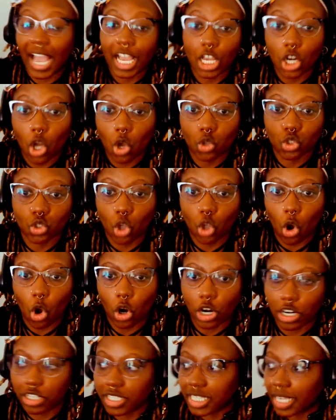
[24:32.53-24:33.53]
closed
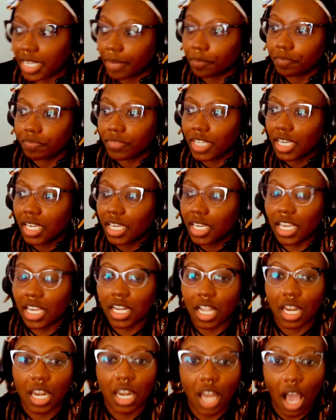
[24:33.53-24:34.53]
doors in
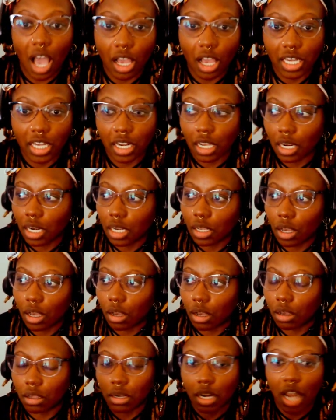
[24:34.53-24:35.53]
a
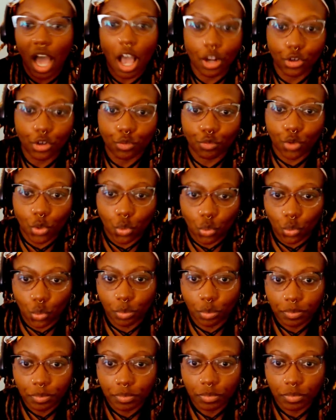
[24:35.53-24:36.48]
locked room